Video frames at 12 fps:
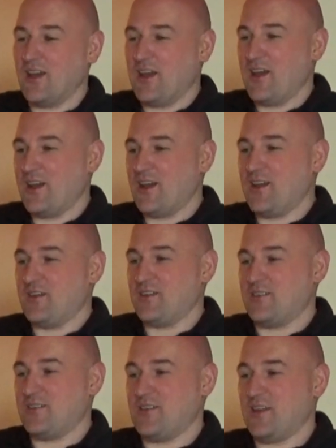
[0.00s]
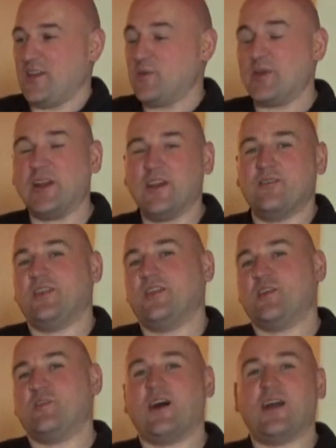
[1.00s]
You're going to be living in
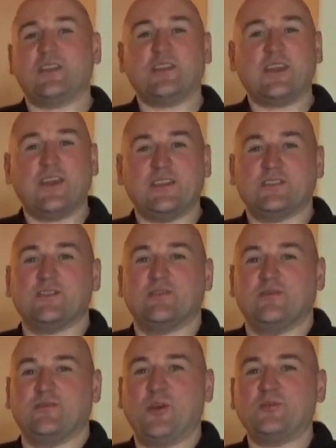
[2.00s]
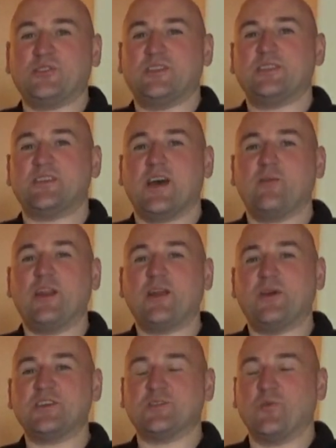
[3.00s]
your riding kit most of the time
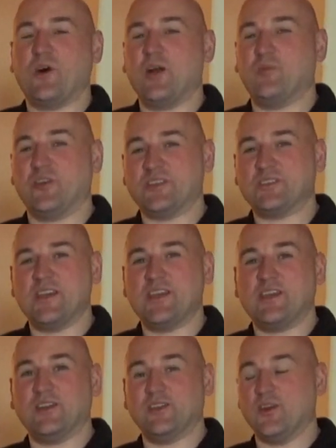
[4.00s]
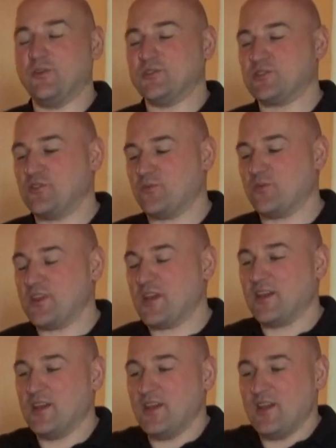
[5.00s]
anyway, so why bother taking a load of stuff with you?